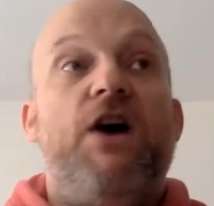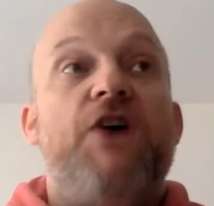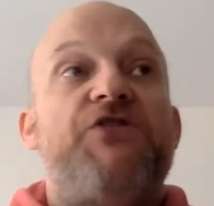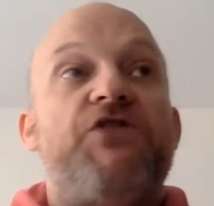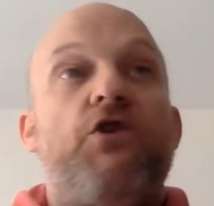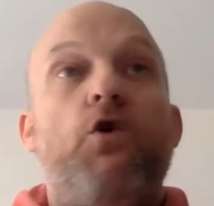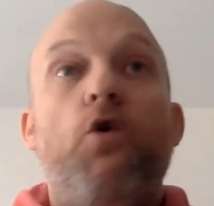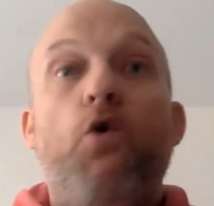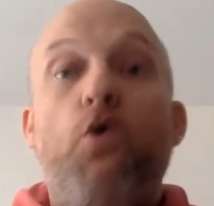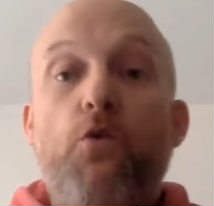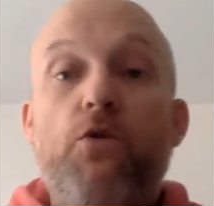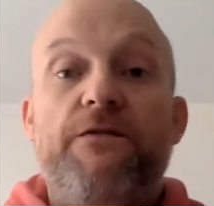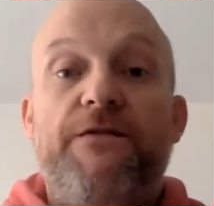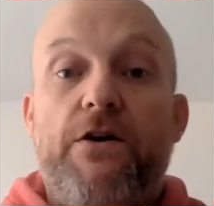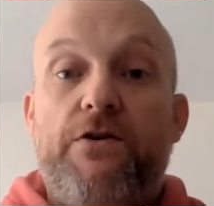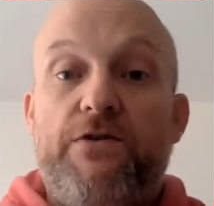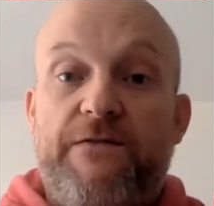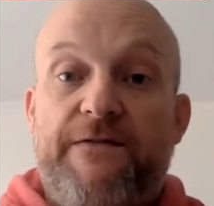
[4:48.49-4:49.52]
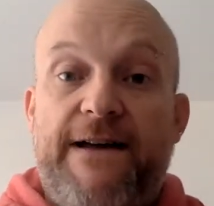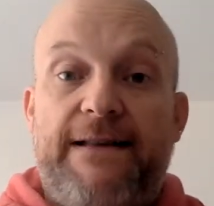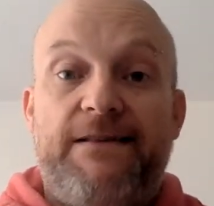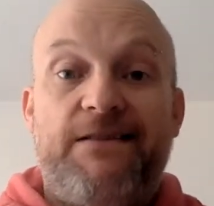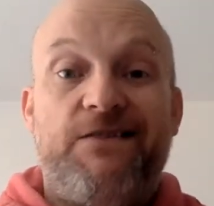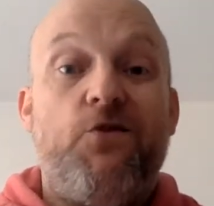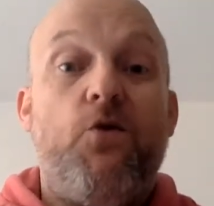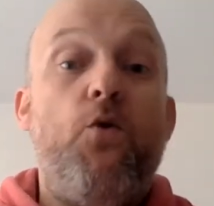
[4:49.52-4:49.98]
So all of those
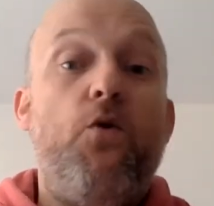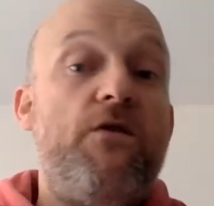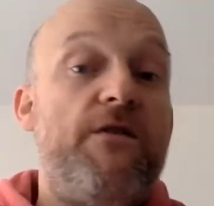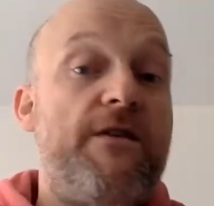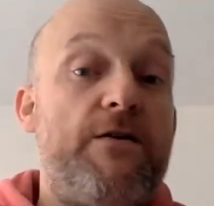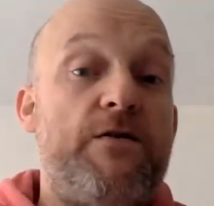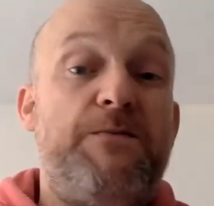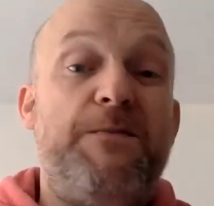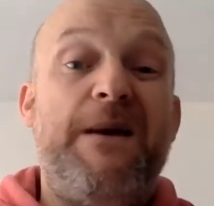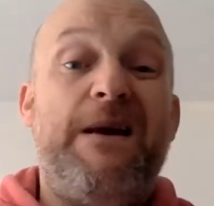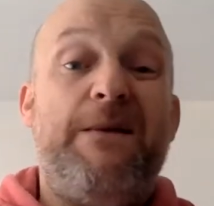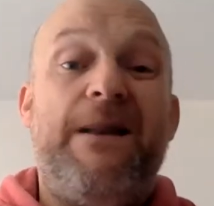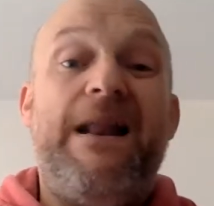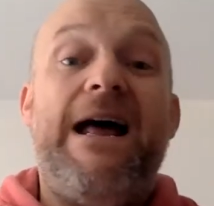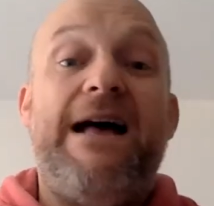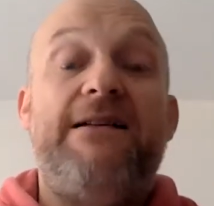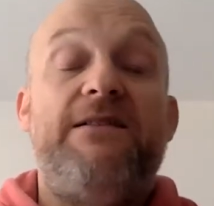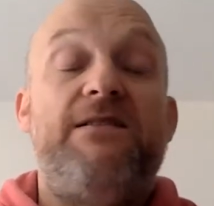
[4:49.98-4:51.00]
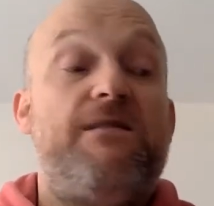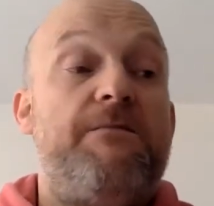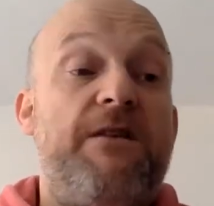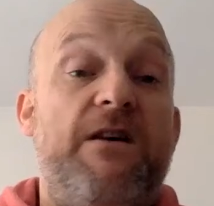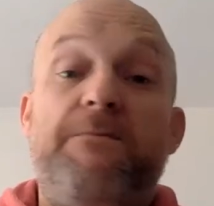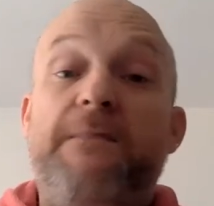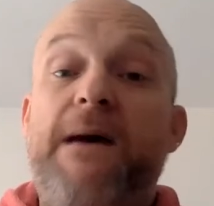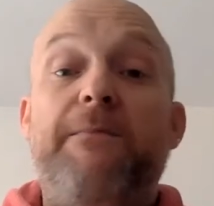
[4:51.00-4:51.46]
events, all of those big plans
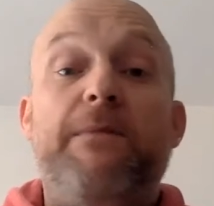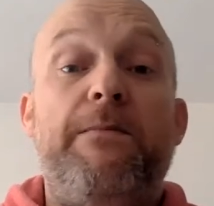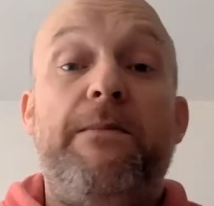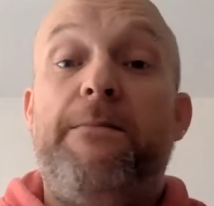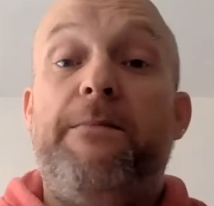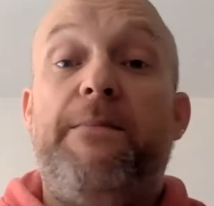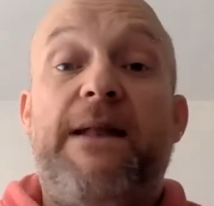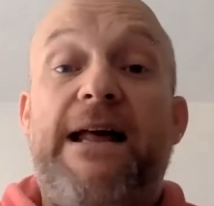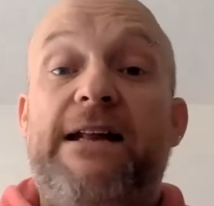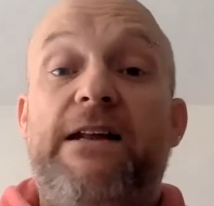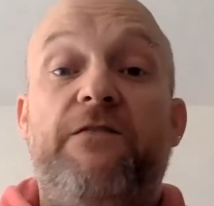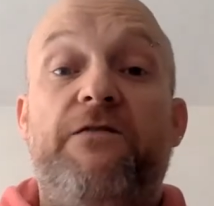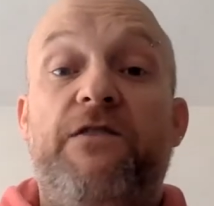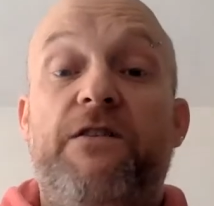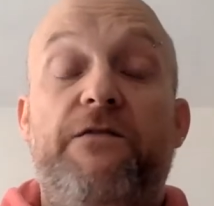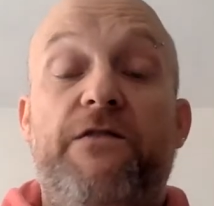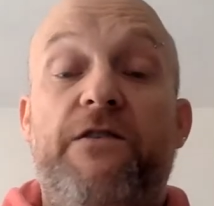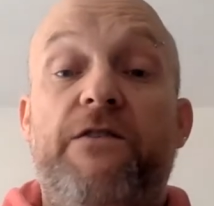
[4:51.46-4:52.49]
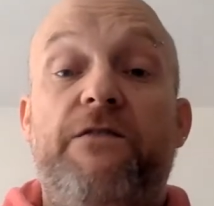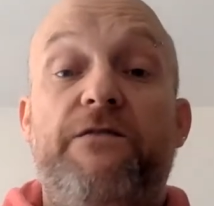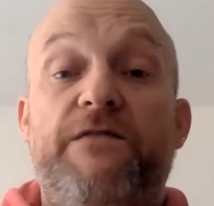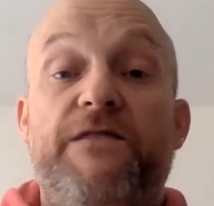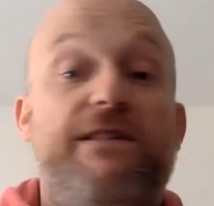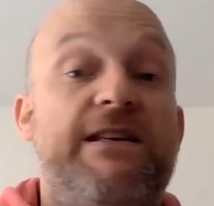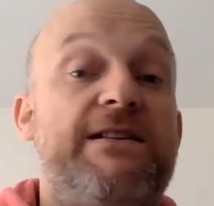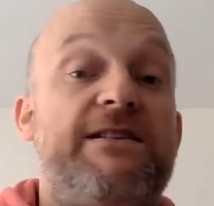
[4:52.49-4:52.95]
that maybe been planning for
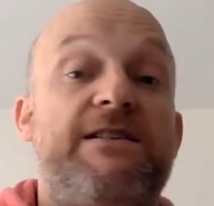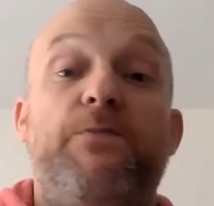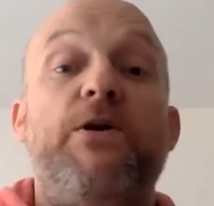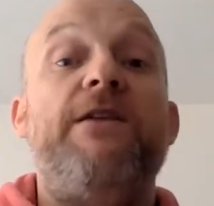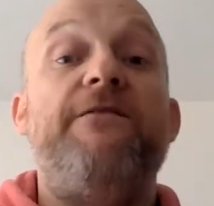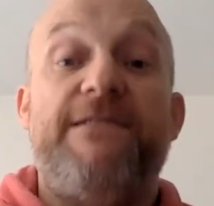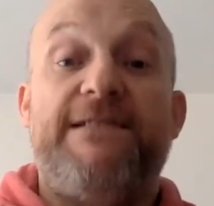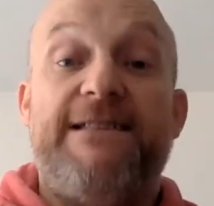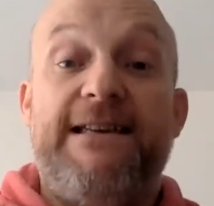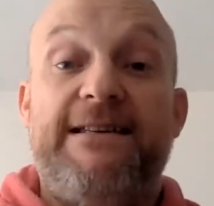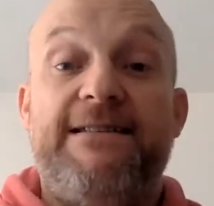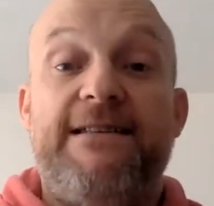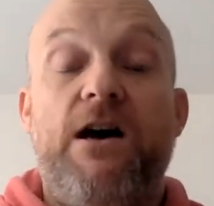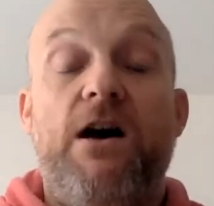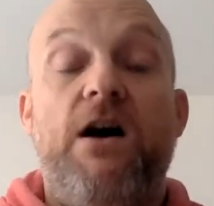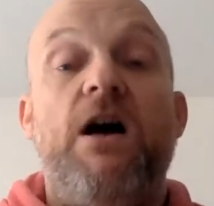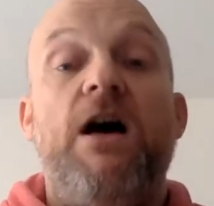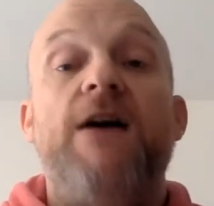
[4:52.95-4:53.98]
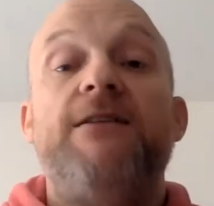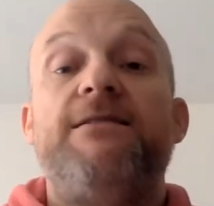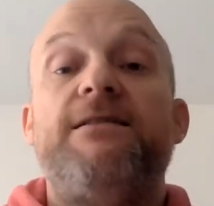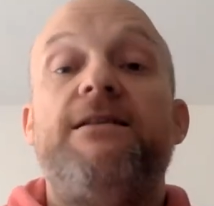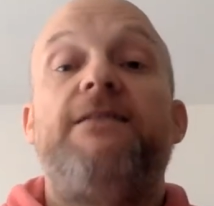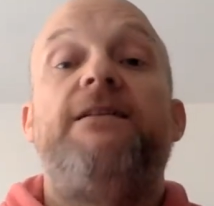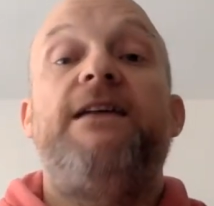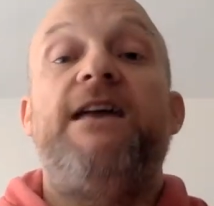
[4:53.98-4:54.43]
since the previous Easter,
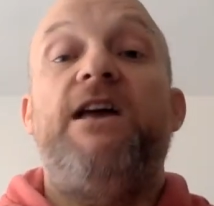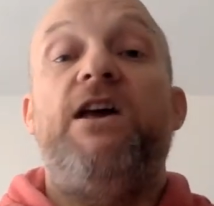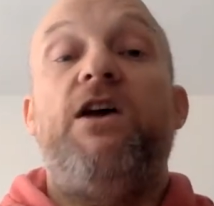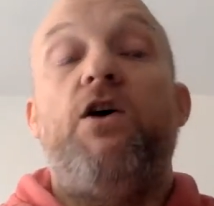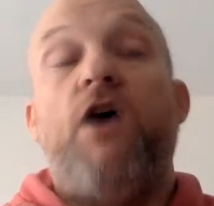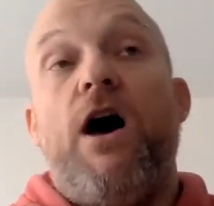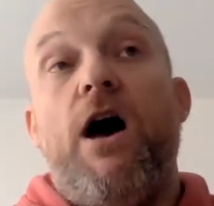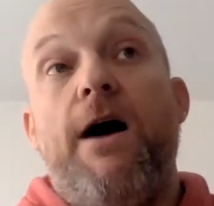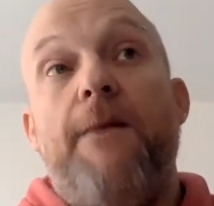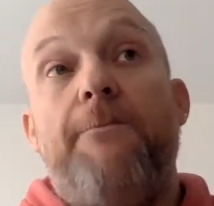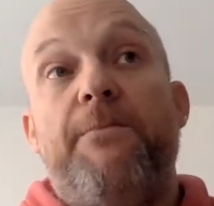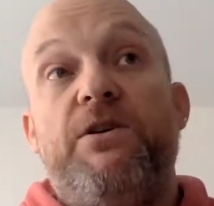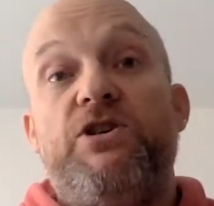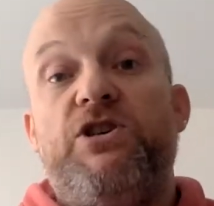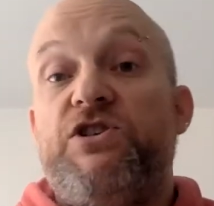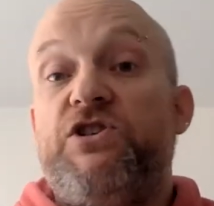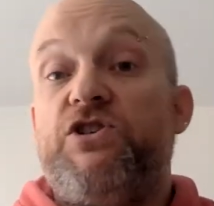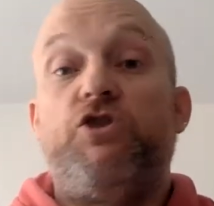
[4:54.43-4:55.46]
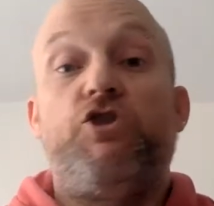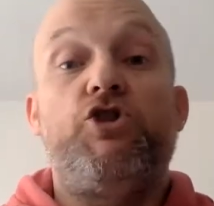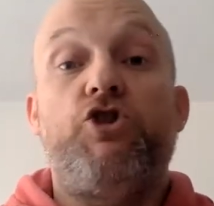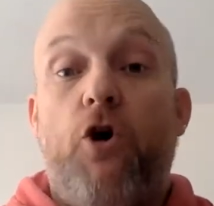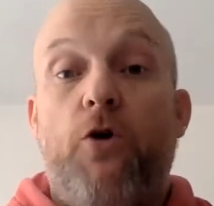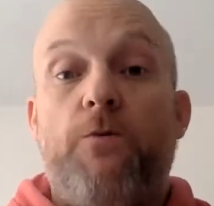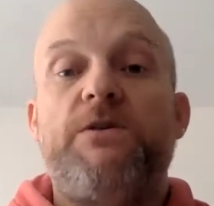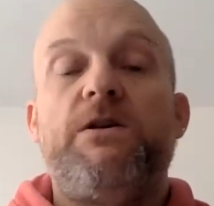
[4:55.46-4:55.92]
suddenly just
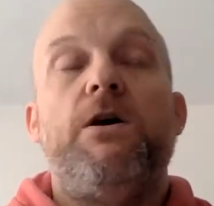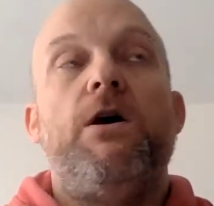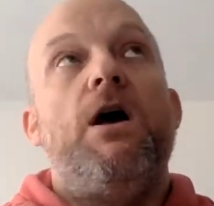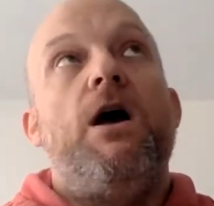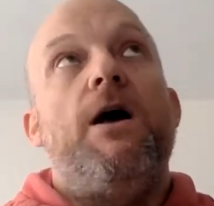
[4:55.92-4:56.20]
stopped.